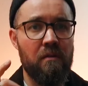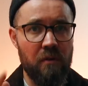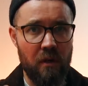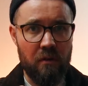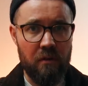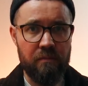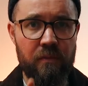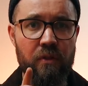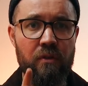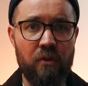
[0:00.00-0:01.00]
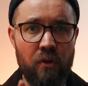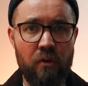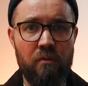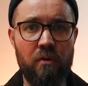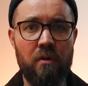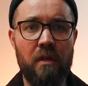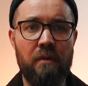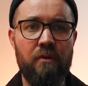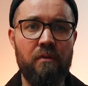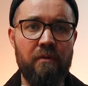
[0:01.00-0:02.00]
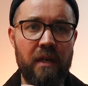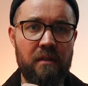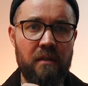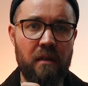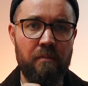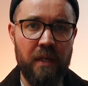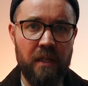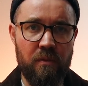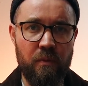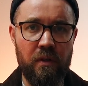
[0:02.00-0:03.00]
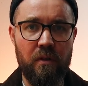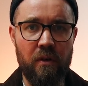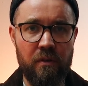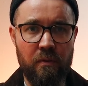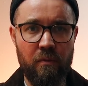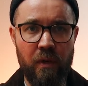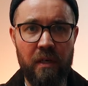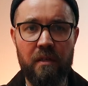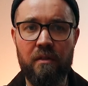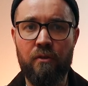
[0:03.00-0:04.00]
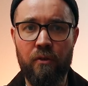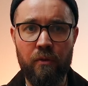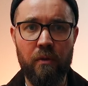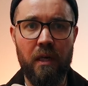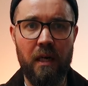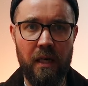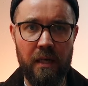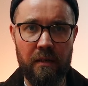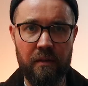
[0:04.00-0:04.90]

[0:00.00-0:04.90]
Wrong. You can go wrong if you invest in a piece where the cost per wear is too high.